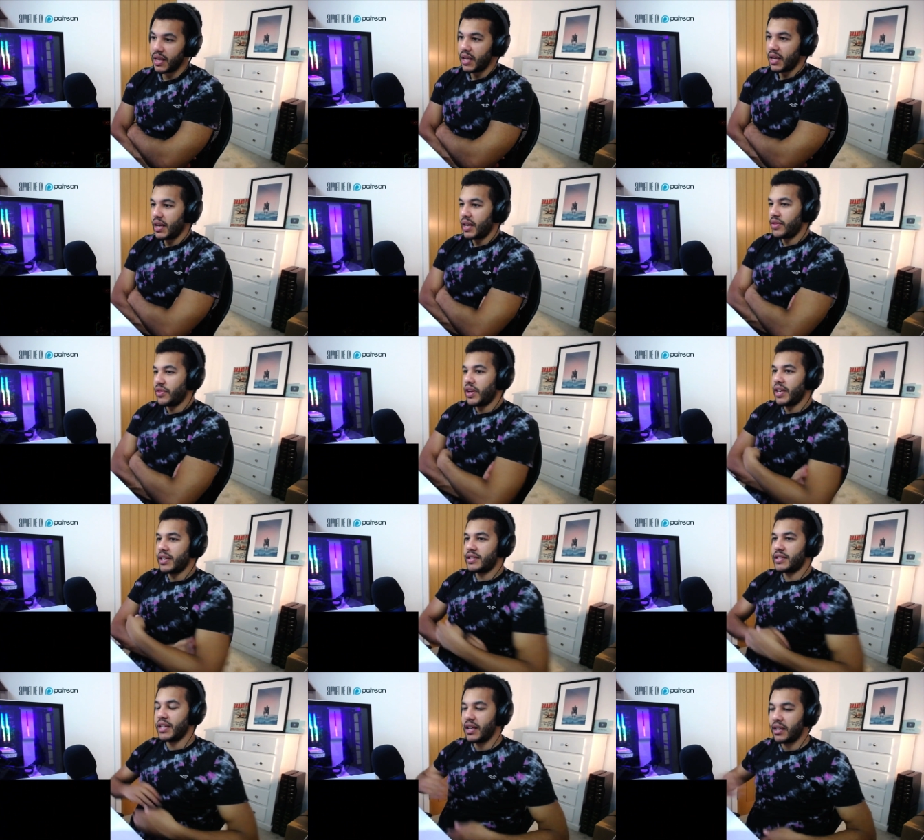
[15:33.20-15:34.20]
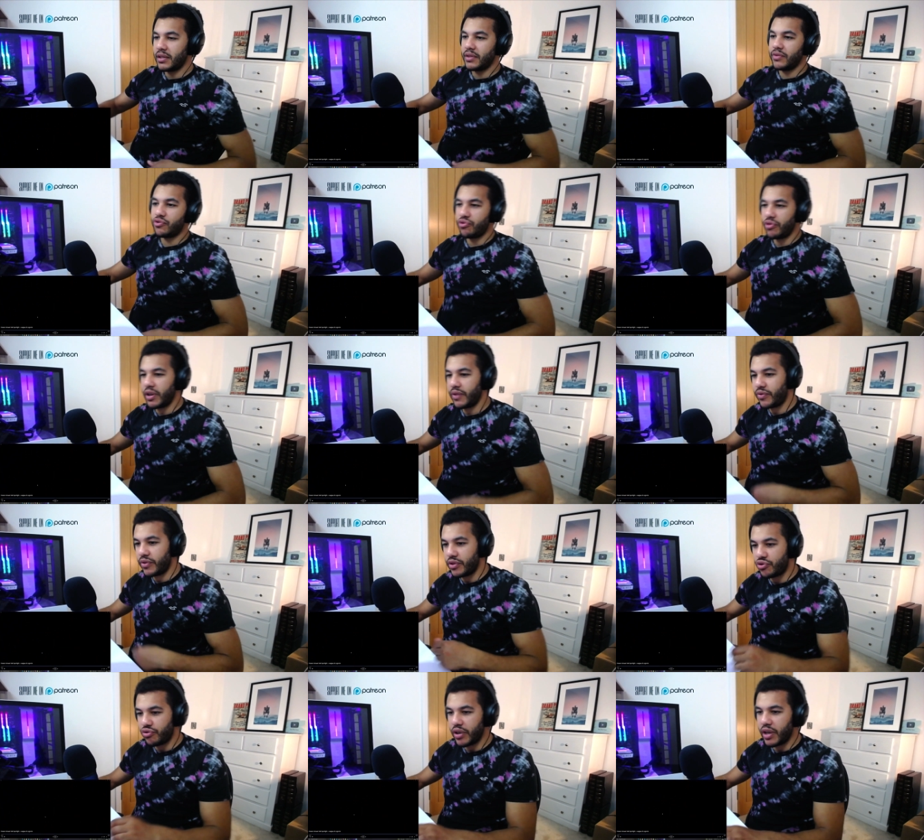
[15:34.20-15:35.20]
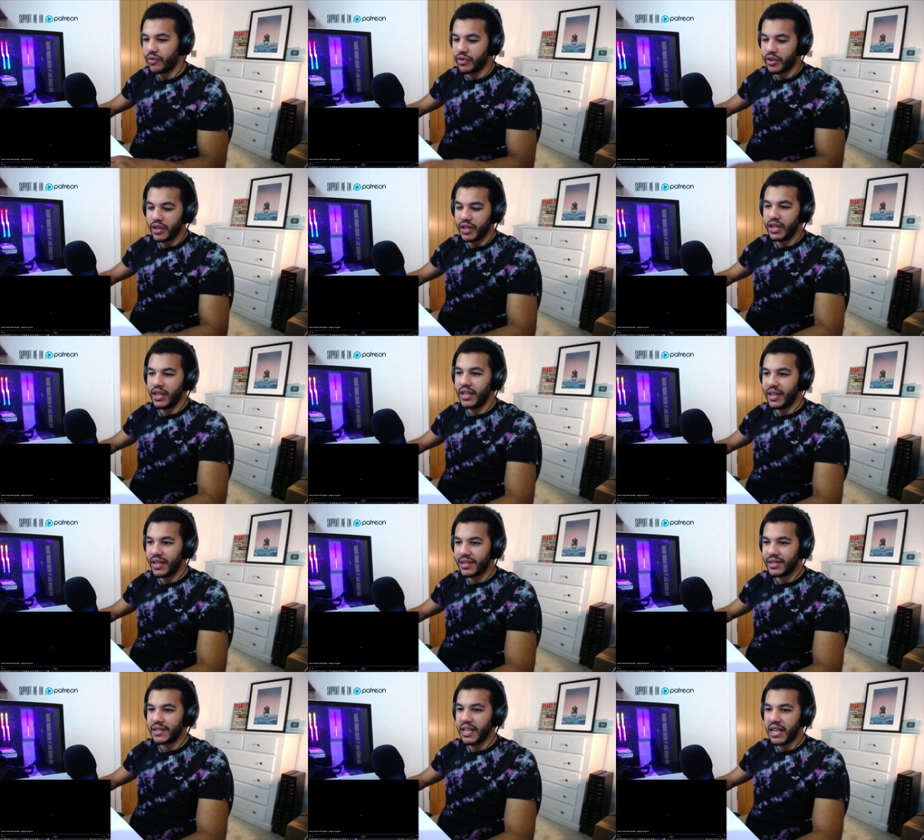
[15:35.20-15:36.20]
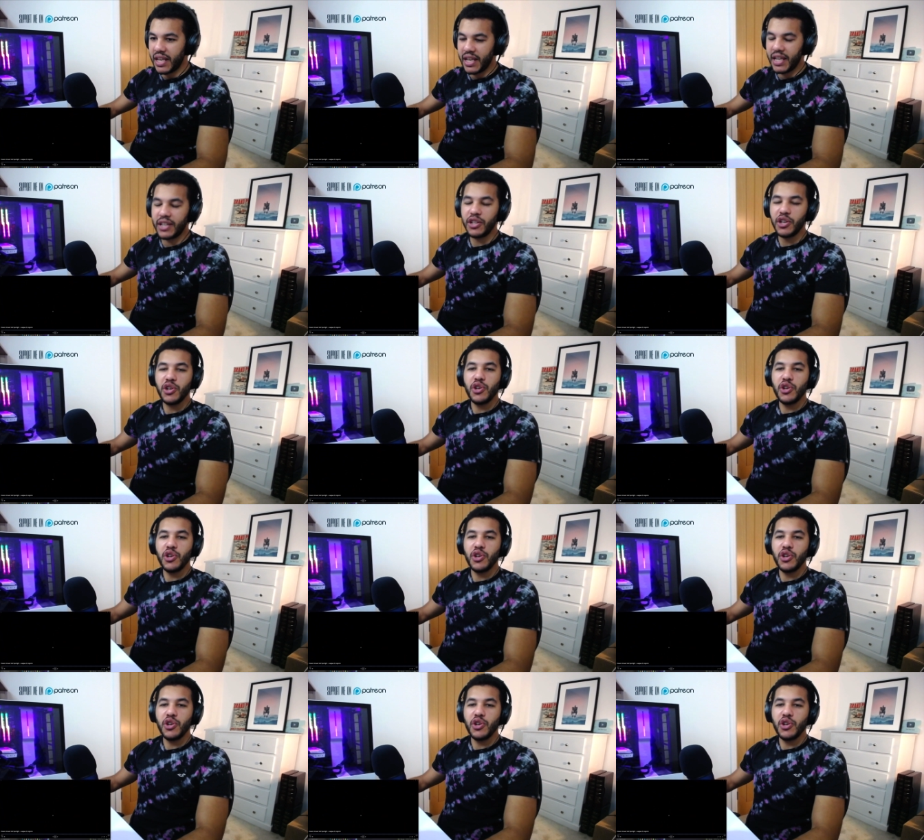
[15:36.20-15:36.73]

And that is the end of Draven Draven. He is dead.